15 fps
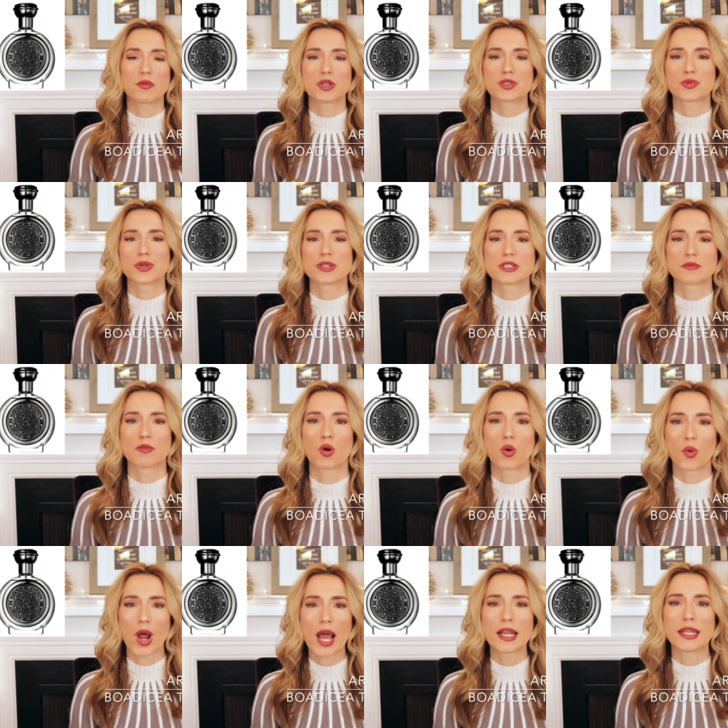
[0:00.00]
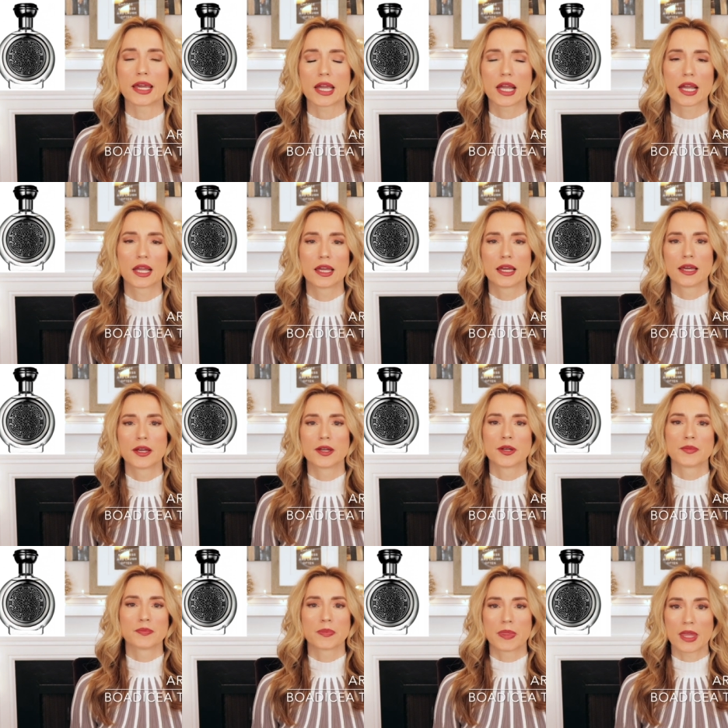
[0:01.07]
which was moronic.
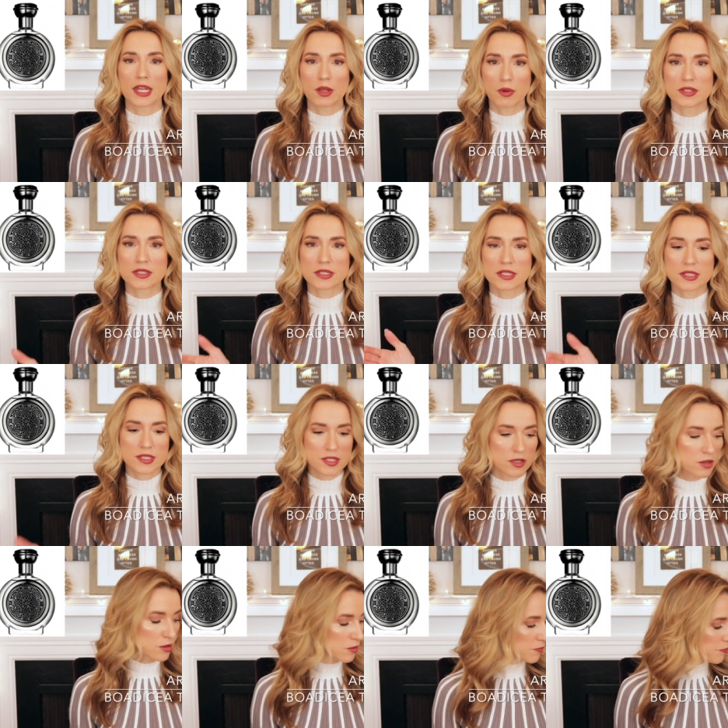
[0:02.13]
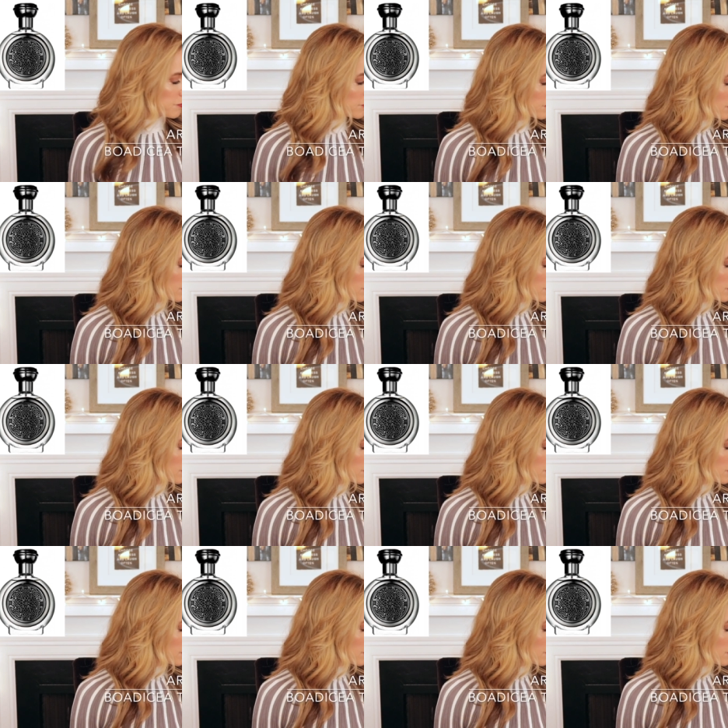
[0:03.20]
Anyways, it's still,